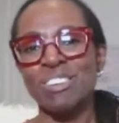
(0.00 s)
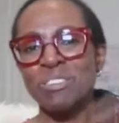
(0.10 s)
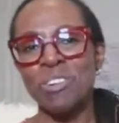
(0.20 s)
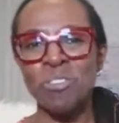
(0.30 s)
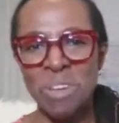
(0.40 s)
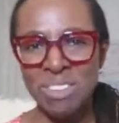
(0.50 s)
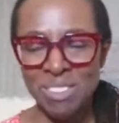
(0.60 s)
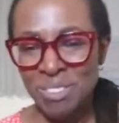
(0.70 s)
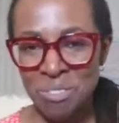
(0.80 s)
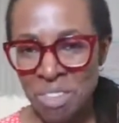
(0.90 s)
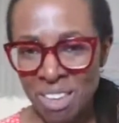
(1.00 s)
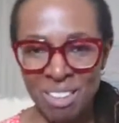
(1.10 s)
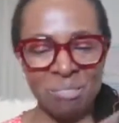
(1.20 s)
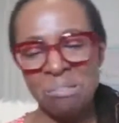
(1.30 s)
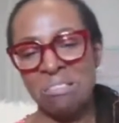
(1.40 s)
Don't involve me in this sort of
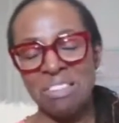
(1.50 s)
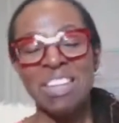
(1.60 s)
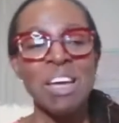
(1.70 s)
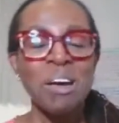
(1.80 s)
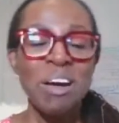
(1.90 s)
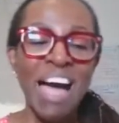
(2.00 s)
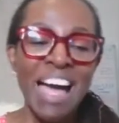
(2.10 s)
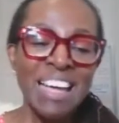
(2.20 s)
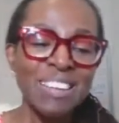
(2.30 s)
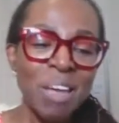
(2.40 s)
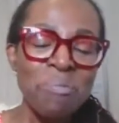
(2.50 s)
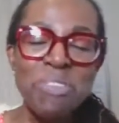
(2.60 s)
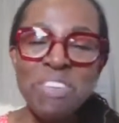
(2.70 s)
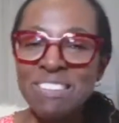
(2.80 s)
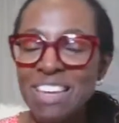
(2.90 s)
thing. And
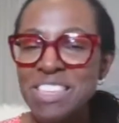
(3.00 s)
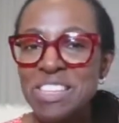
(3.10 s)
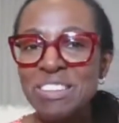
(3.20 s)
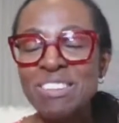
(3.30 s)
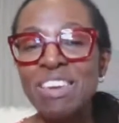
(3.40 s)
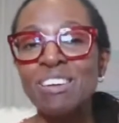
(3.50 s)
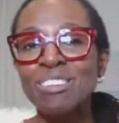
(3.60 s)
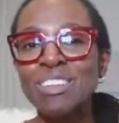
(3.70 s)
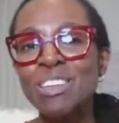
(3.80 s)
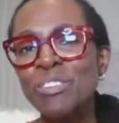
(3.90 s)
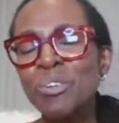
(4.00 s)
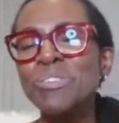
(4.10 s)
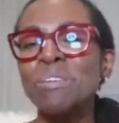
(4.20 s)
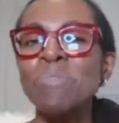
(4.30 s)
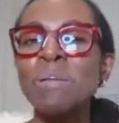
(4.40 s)
empathy is actually a skill. And of
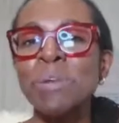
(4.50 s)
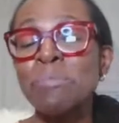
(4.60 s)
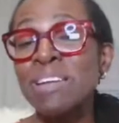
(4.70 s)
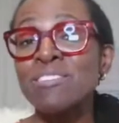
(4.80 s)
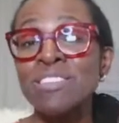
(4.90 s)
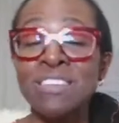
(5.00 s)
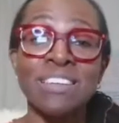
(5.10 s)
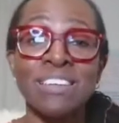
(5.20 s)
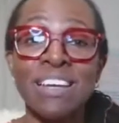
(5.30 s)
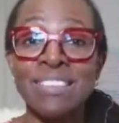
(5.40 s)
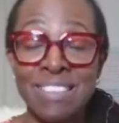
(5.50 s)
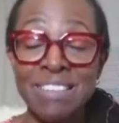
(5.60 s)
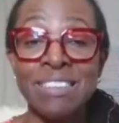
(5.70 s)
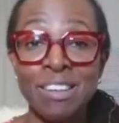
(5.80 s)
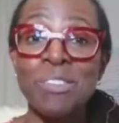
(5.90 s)
course, some people are better at
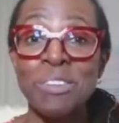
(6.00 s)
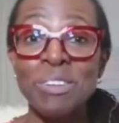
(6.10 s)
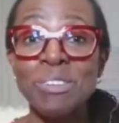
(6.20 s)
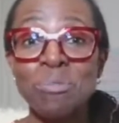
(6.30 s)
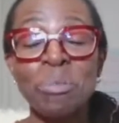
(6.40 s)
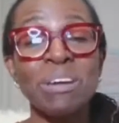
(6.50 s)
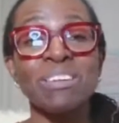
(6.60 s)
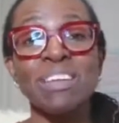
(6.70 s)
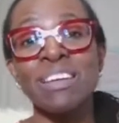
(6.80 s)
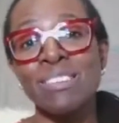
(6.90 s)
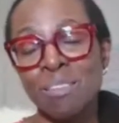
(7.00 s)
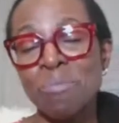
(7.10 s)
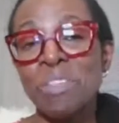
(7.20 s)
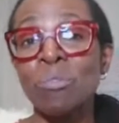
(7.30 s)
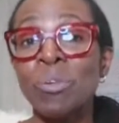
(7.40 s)
it than others, but it's
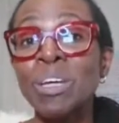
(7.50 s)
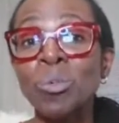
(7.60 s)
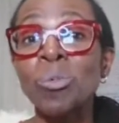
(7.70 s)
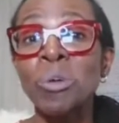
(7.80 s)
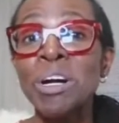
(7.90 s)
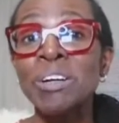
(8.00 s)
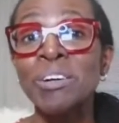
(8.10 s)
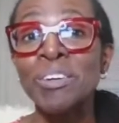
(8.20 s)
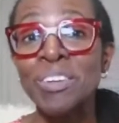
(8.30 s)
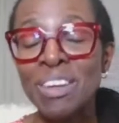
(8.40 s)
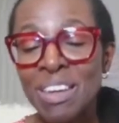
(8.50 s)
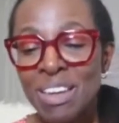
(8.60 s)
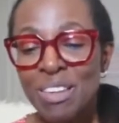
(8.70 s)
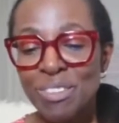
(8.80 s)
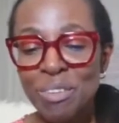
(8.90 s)
something that we can all work on.
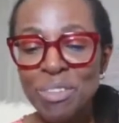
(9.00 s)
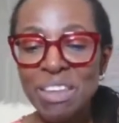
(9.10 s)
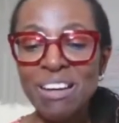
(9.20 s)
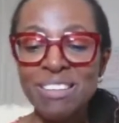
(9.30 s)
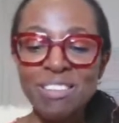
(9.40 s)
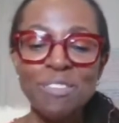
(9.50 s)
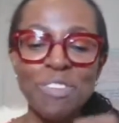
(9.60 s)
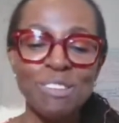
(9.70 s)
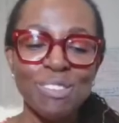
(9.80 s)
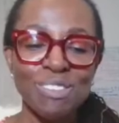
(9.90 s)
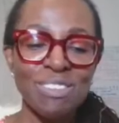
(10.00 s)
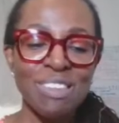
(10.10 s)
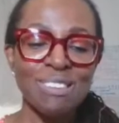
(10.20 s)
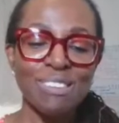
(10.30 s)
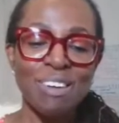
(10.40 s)
So the idea of this
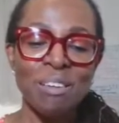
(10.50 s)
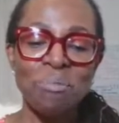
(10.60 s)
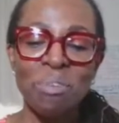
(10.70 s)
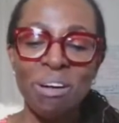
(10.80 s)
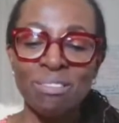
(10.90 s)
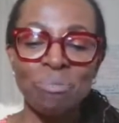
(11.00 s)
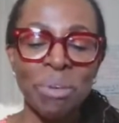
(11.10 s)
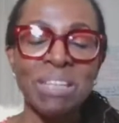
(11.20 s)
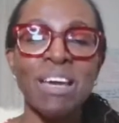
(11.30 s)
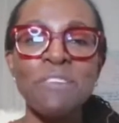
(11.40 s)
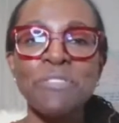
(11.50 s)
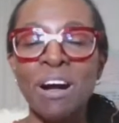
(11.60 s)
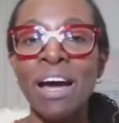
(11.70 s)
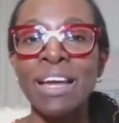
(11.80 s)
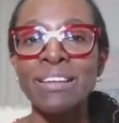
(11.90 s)
PDF
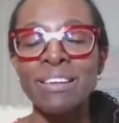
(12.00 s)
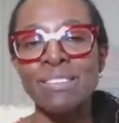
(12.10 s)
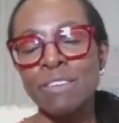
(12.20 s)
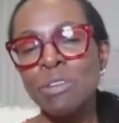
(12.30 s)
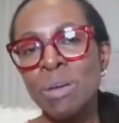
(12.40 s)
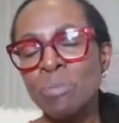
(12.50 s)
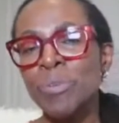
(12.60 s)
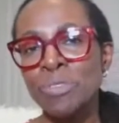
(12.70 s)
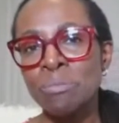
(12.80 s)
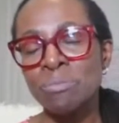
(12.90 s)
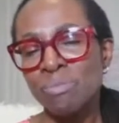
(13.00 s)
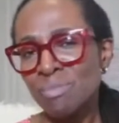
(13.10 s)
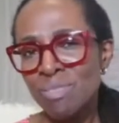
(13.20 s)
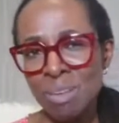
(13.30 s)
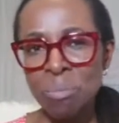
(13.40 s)
guide is giving people some
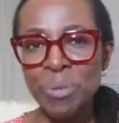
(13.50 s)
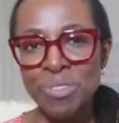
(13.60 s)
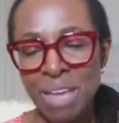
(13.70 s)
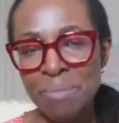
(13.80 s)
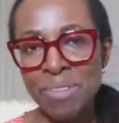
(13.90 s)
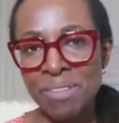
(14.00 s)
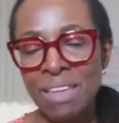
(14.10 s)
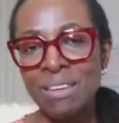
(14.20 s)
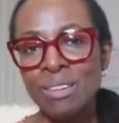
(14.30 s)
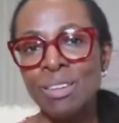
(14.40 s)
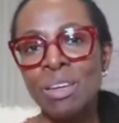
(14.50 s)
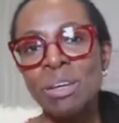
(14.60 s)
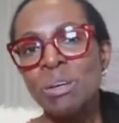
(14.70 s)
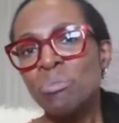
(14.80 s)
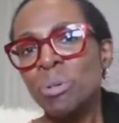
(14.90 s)
simple steps that they can
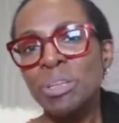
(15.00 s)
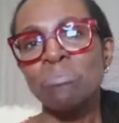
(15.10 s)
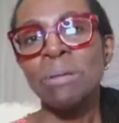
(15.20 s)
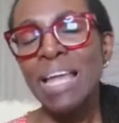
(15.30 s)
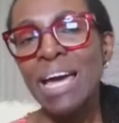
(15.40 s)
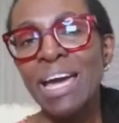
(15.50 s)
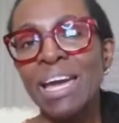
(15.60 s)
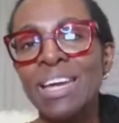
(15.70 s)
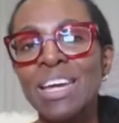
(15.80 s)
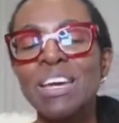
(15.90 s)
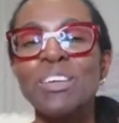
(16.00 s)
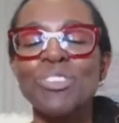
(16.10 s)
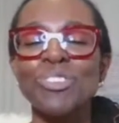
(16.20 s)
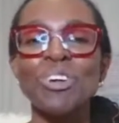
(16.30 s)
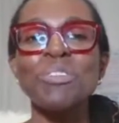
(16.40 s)
put in play
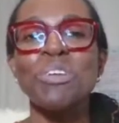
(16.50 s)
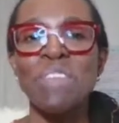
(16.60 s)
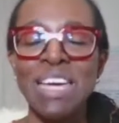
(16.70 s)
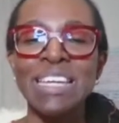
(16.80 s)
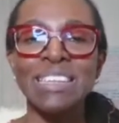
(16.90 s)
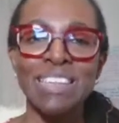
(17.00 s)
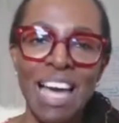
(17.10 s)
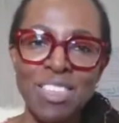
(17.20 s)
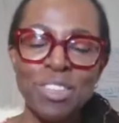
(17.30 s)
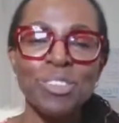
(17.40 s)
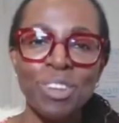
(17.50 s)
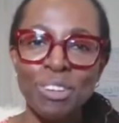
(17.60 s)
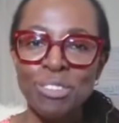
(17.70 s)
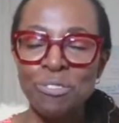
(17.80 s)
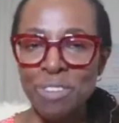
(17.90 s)
so that they can actually
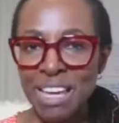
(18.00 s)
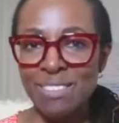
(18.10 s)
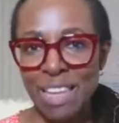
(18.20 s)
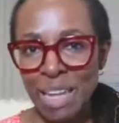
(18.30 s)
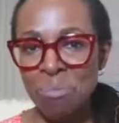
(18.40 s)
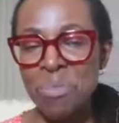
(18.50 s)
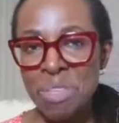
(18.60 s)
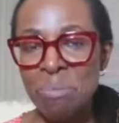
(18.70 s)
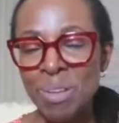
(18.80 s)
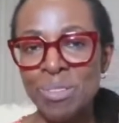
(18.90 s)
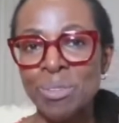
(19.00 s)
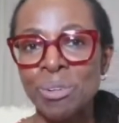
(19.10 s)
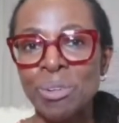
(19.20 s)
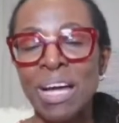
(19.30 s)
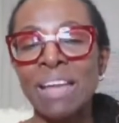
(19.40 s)
start to flex that empathy
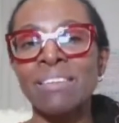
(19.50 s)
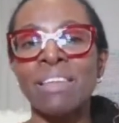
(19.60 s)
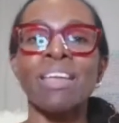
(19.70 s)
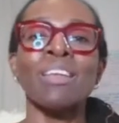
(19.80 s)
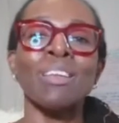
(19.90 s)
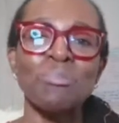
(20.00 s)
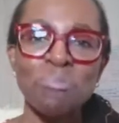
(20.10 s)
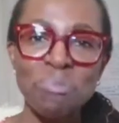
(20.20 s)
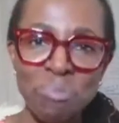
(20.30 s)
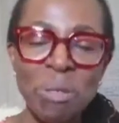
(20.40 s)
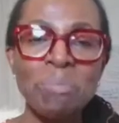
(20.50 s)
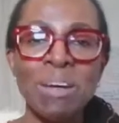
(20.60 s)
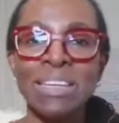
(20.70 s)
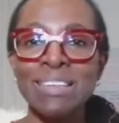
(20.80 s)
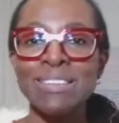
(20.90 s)
muscle and then be
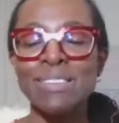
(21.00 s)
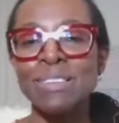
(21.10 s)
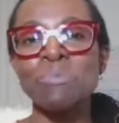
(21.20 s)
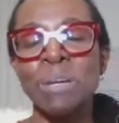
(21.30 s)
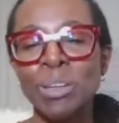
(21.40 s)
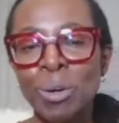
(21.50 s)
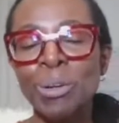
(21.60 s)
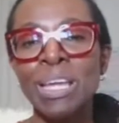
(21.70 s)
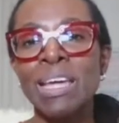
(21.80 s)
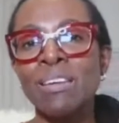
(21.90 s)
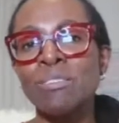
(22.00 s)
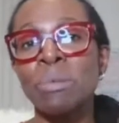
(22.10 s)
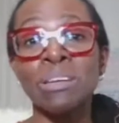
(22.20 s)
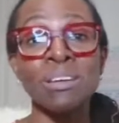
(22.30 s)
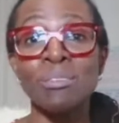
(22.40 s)
better listeners, better colleagues,
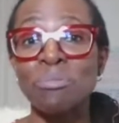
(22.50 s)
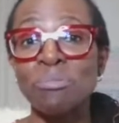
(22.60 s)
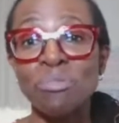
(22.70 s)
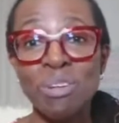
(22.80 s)
better